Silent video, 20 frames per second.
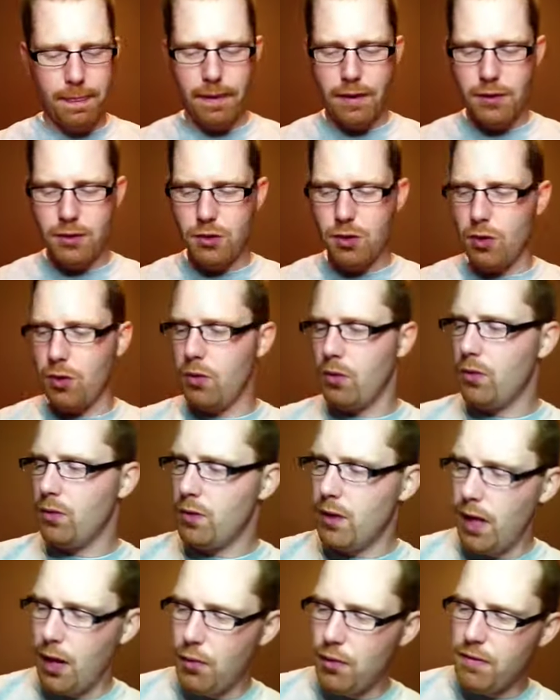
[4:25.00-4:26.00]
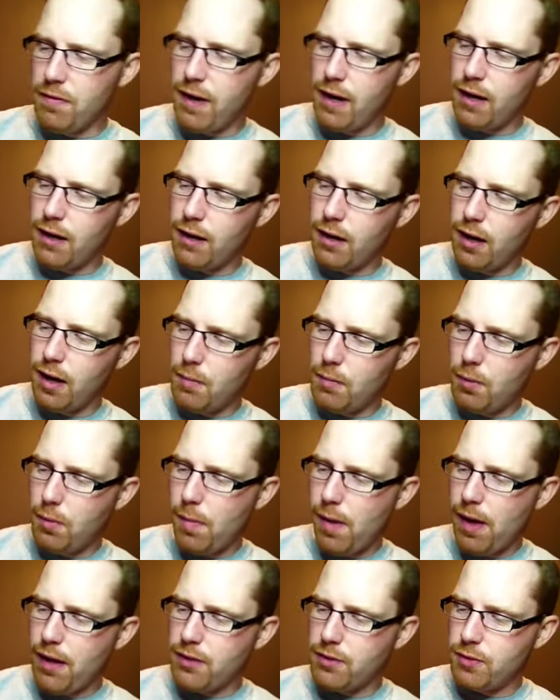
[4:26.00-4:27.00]
So now we've added a couple of
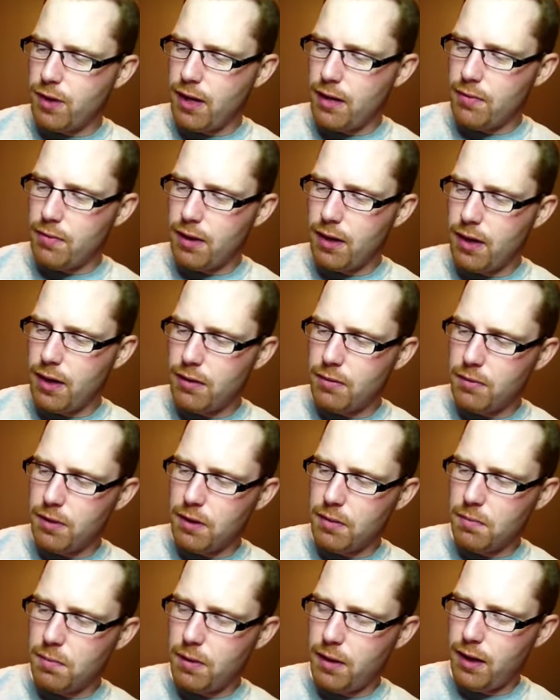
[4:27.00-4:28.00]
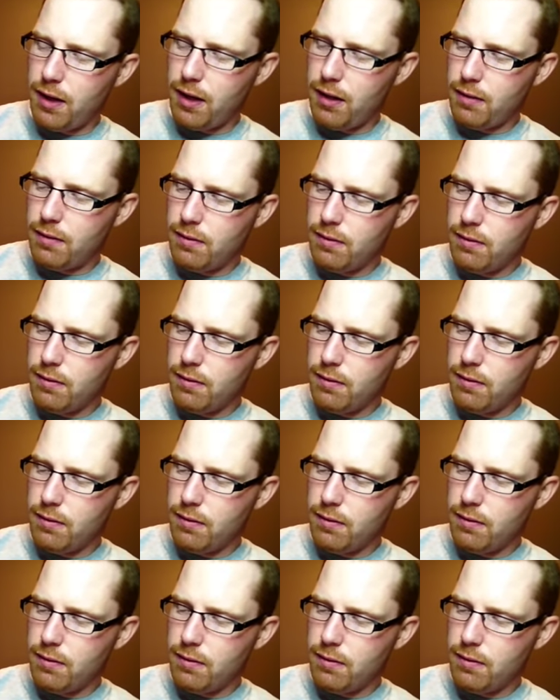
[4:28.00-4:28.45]
bends, right? We can play